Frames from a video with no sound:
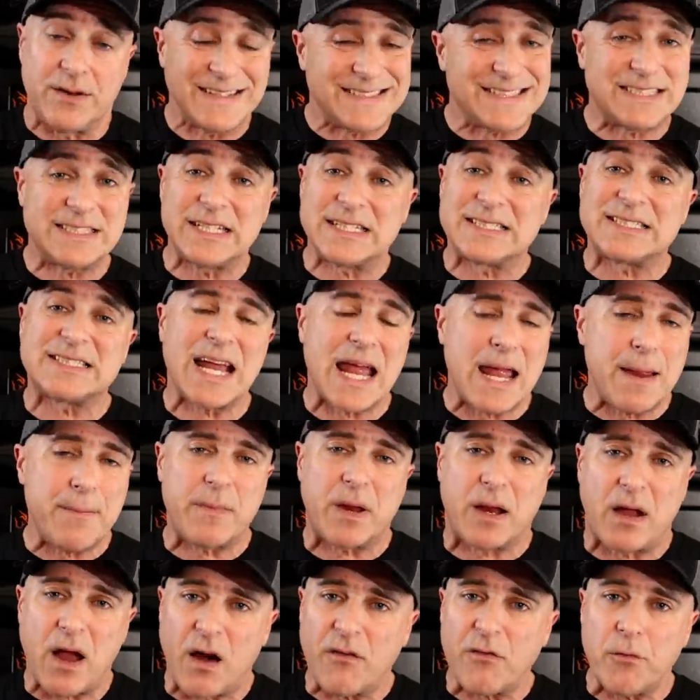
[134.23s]
This is the
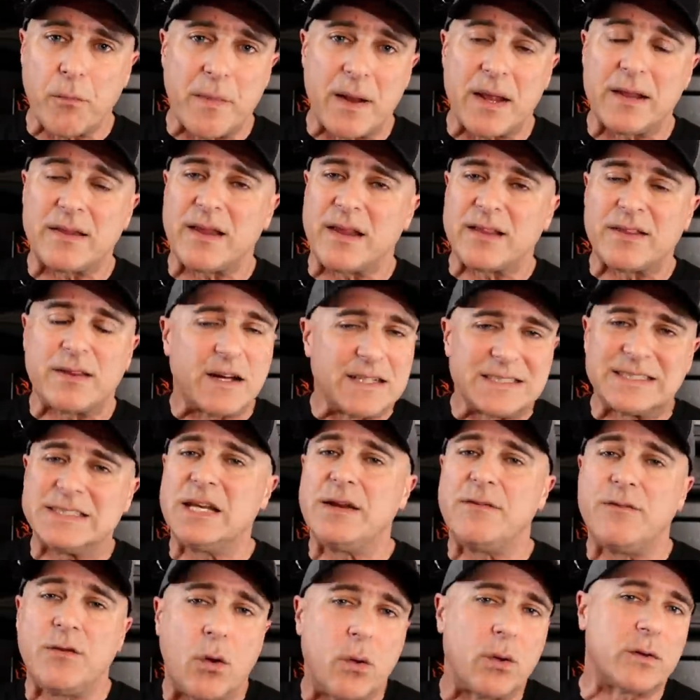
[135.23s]
same government that
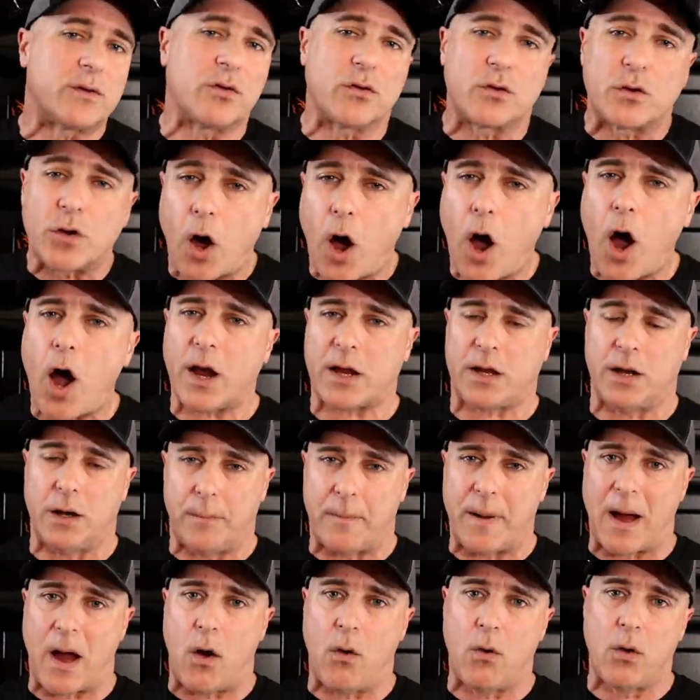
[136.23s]
doesn't even know what they're talking
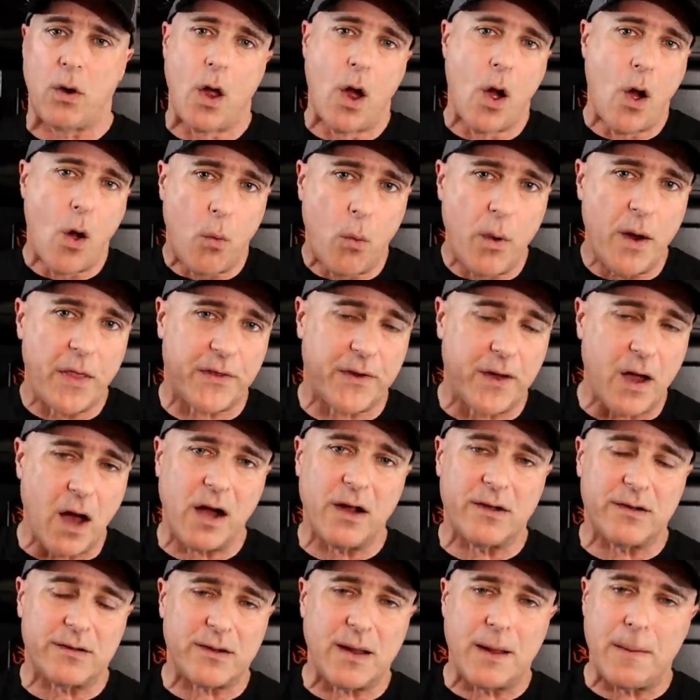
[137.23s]
about with
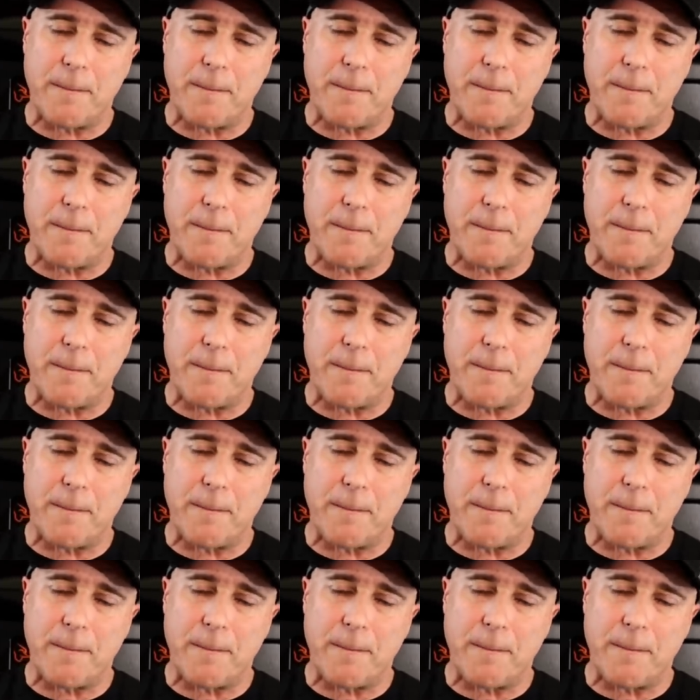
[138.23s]
guns.